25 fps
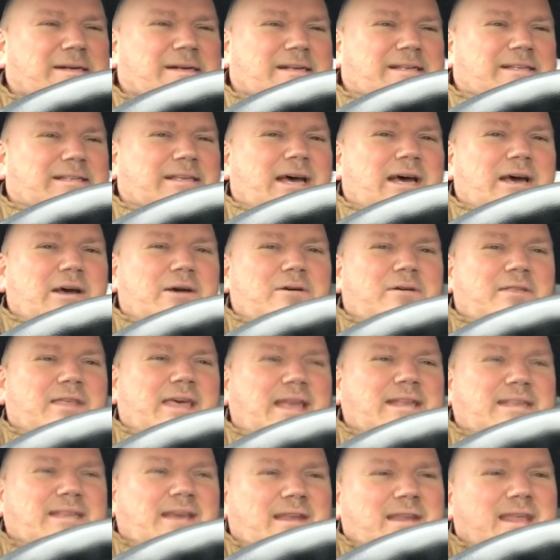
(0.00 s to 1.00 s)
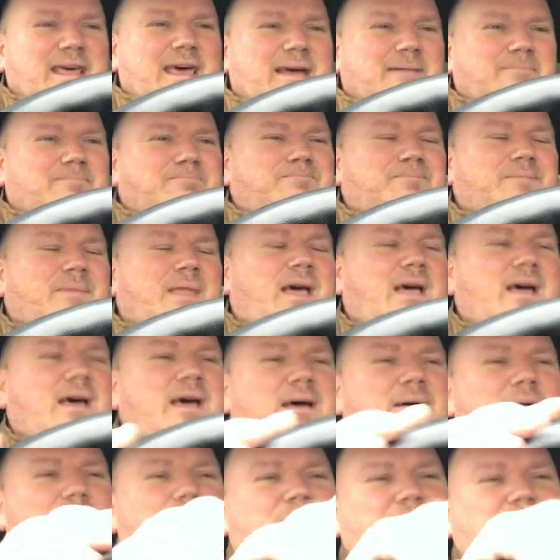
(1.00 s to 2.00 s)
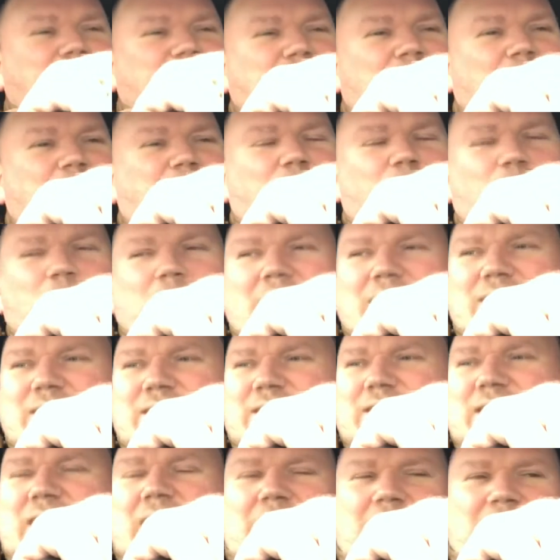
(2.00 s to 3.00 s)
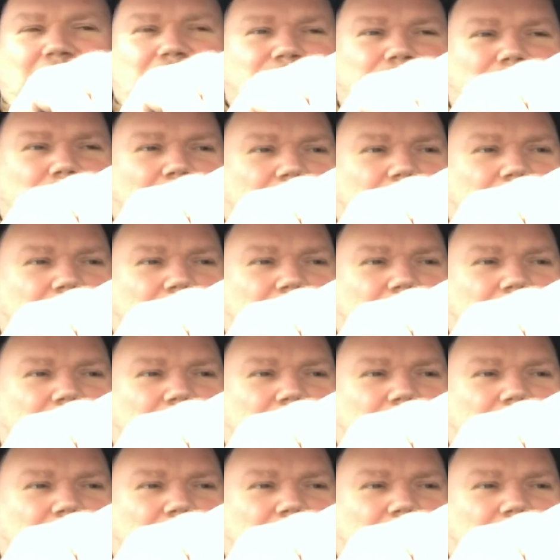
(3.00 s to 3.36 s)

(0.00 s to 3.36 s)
So they done that. I picked it up on Wednesday,